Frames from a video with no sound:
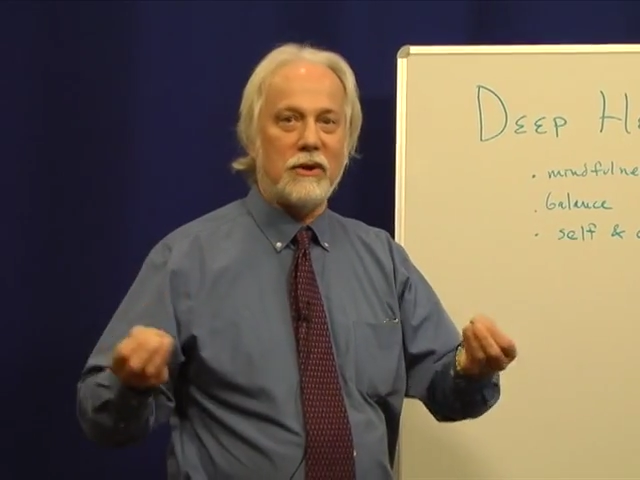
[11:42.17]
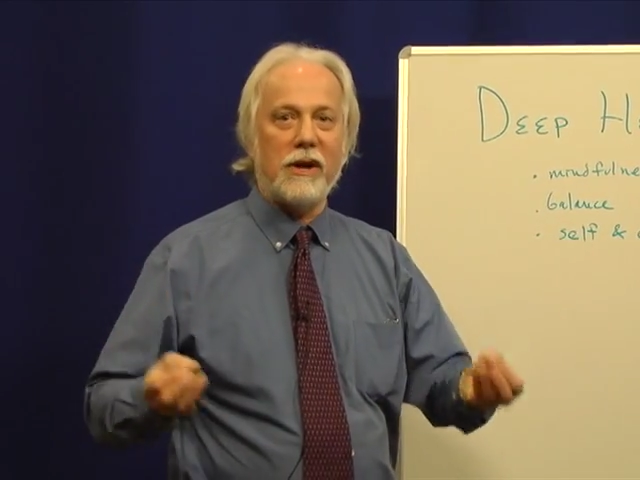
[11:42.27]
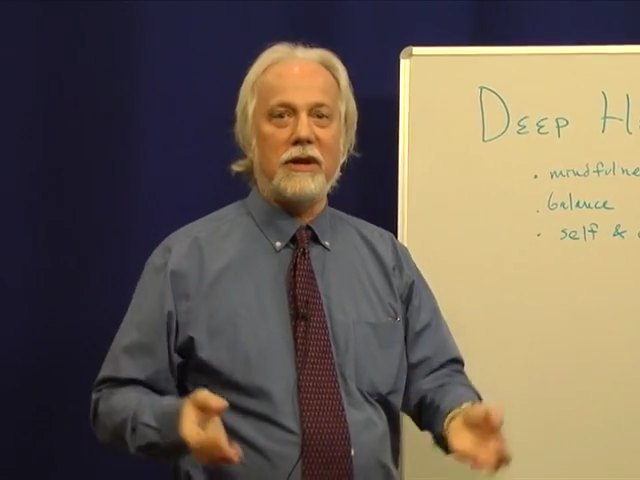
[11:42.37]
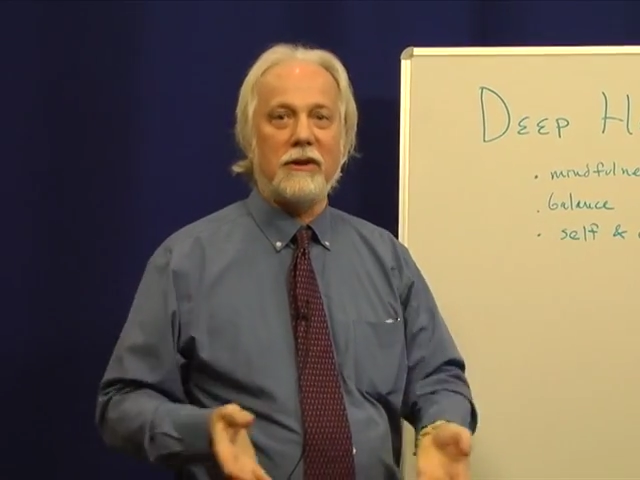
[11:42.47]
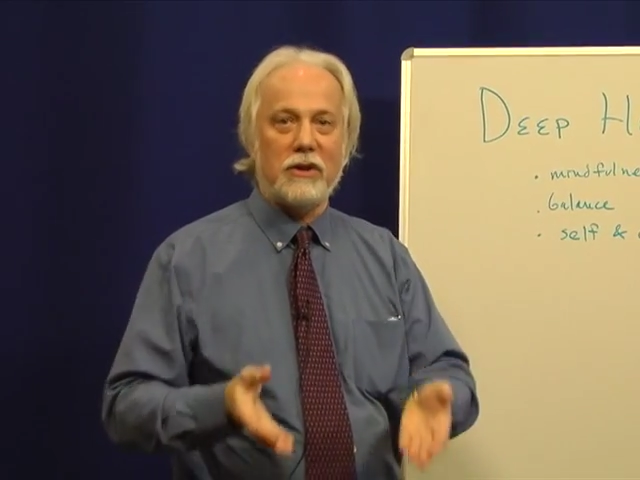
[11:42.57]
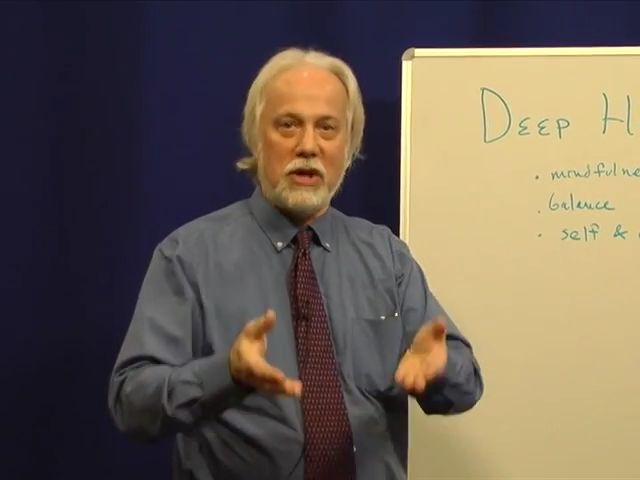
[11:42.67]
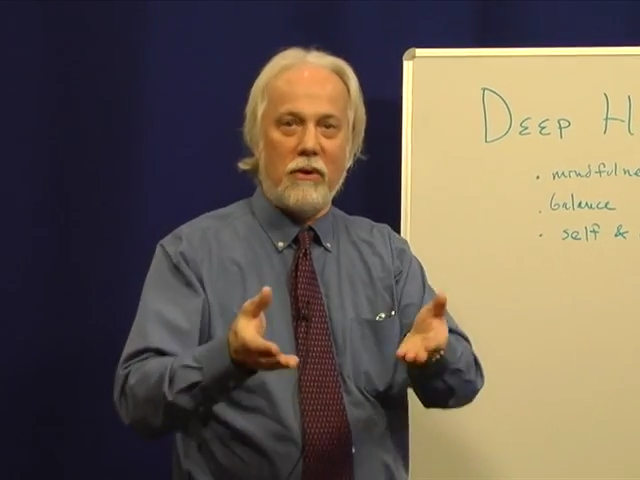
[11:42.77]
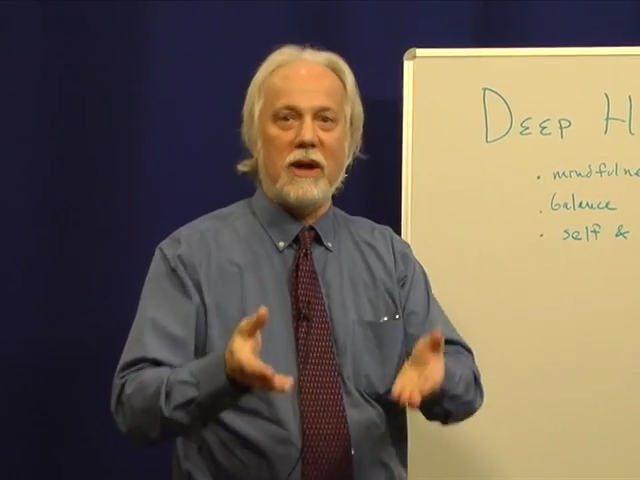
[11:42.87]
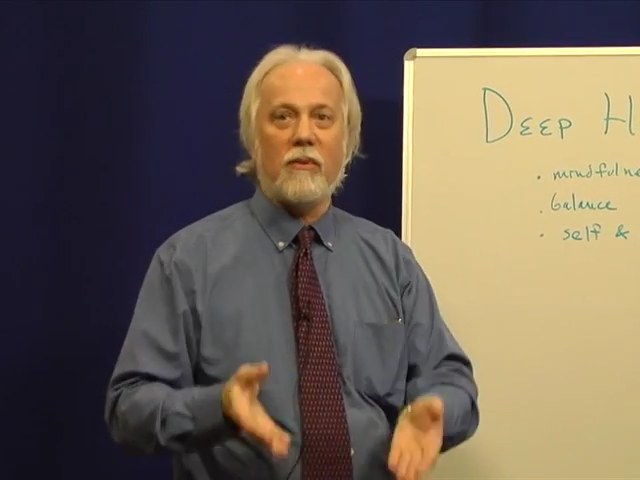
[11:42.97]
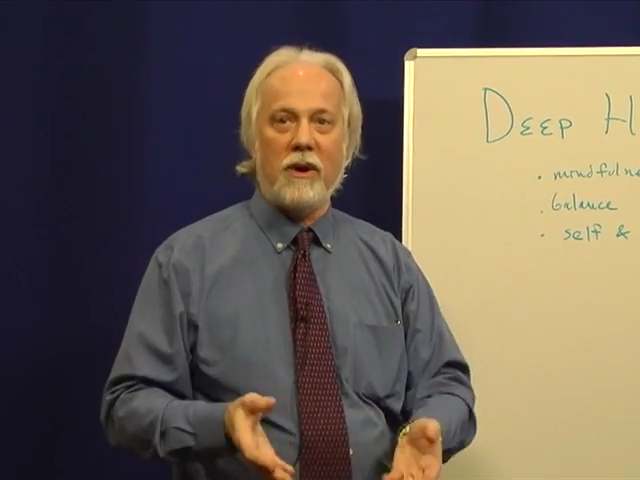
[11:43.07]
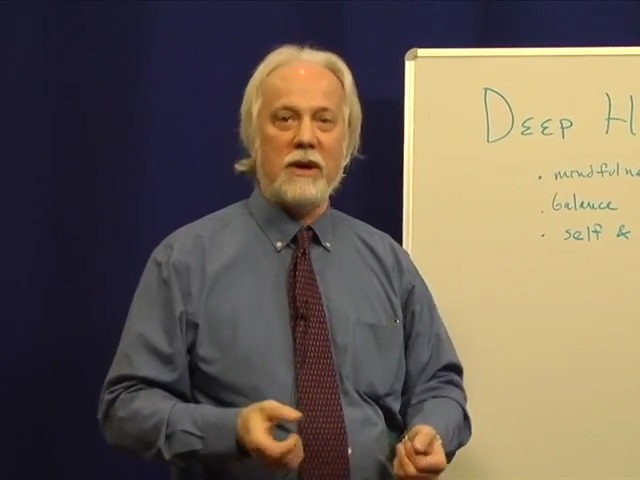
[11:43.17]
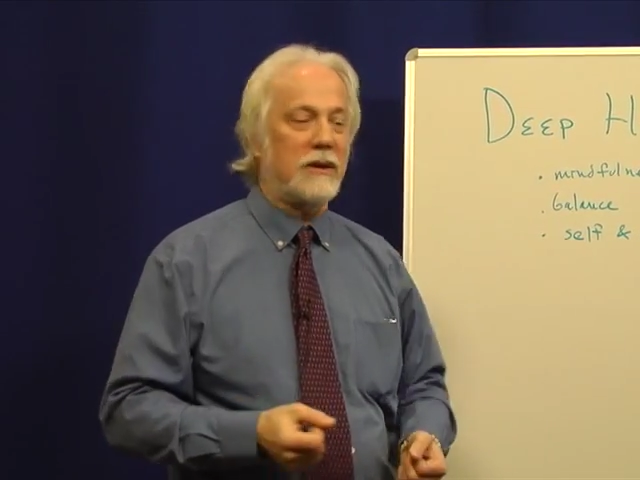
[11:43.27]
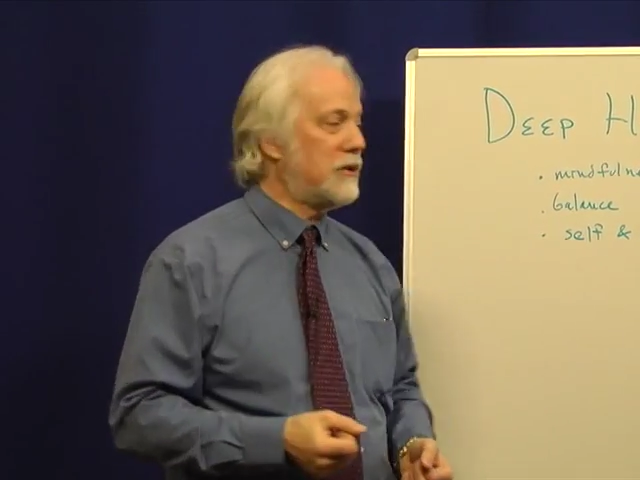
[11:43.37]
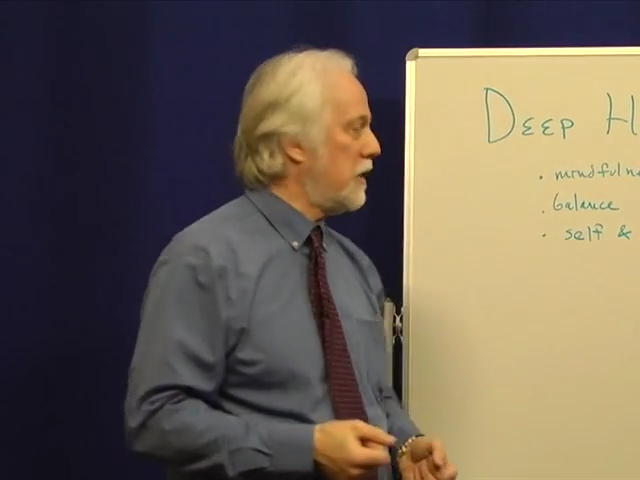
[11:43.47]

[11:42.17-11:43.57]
are going to take the chariot where it needs to